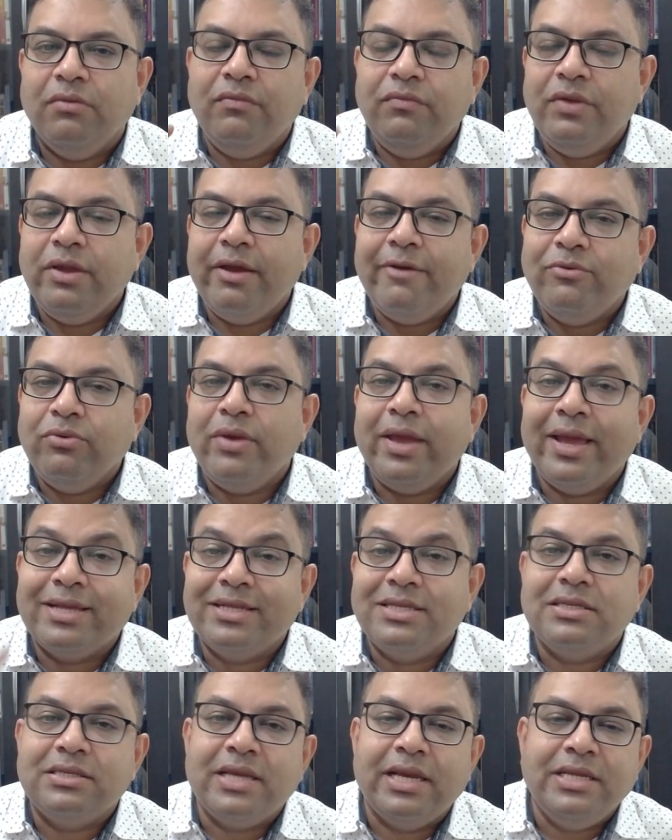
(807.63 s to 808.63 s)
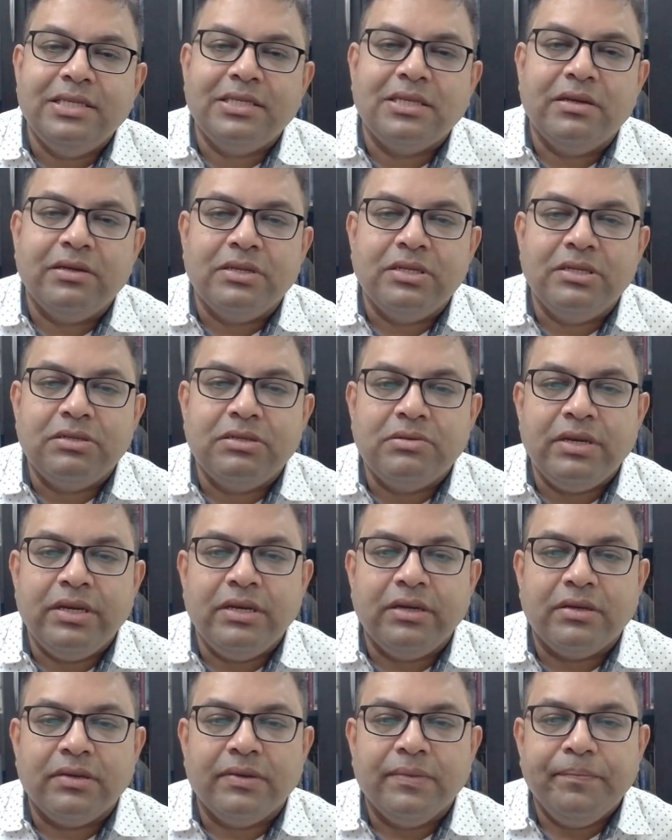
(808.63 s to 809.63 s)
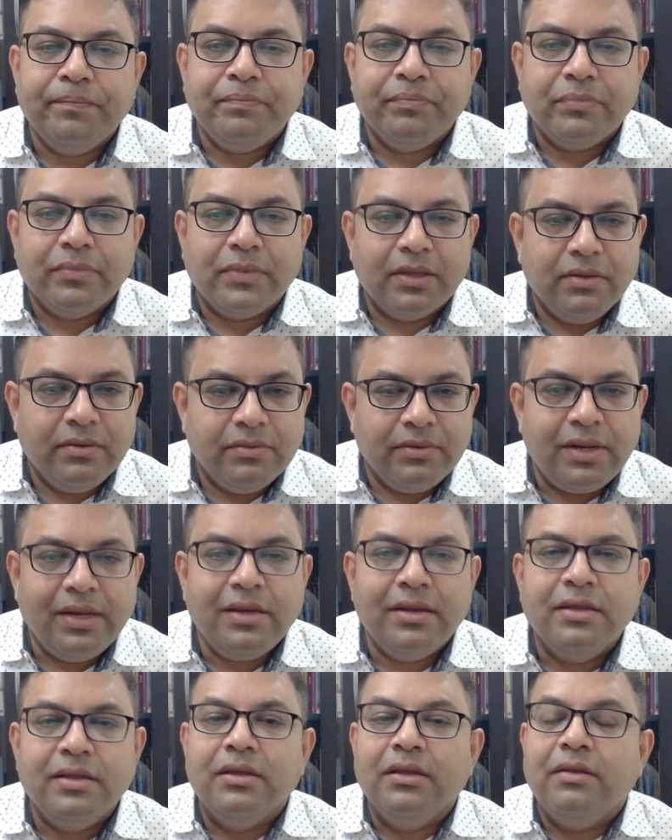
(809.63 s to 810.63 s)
we have to exercise restraint, right?